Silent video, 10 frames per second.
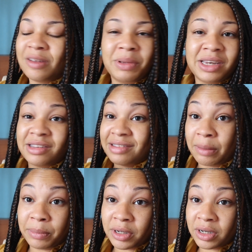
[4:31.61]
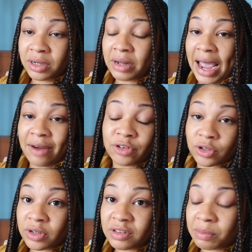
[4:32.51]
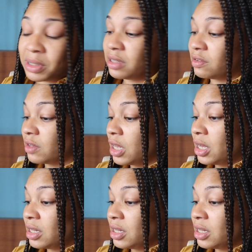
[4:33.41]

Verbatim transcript: to be December after Christmas.